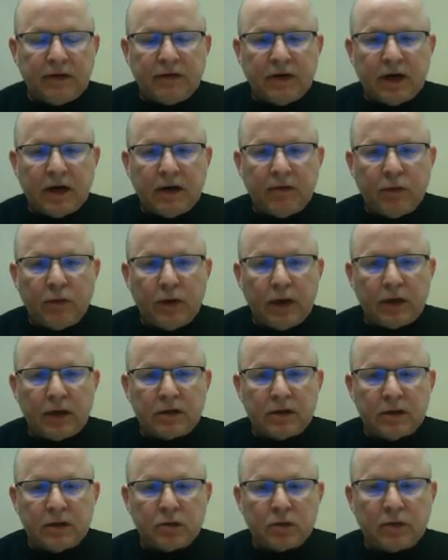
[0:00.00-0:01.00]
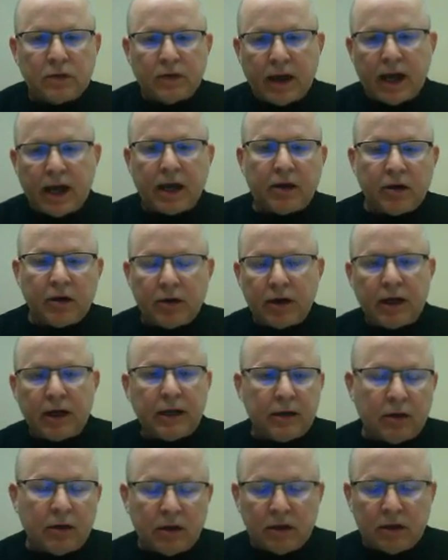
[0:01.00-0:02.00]
5 weeks and sort of
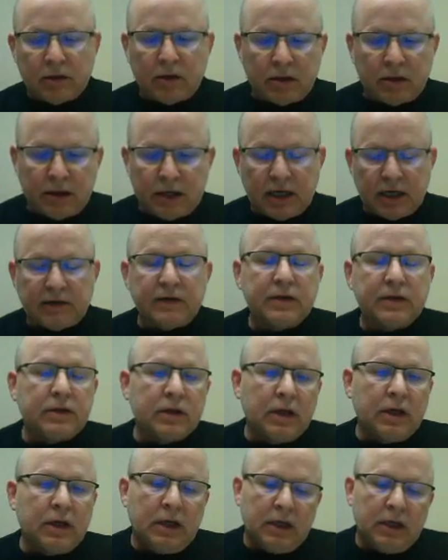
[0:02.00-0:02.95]
aggregate our knowledge